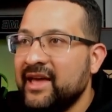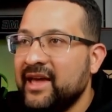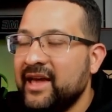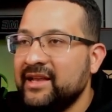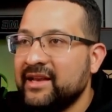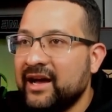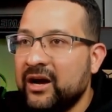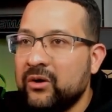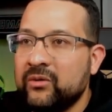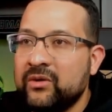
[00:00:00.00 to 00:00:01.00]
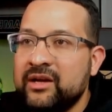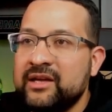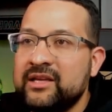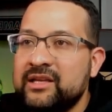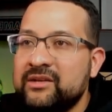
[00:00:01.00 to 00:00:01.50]
And now
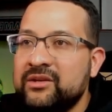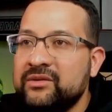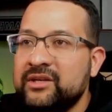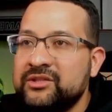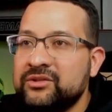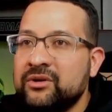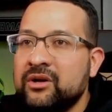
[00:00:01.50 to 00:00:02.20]
you need to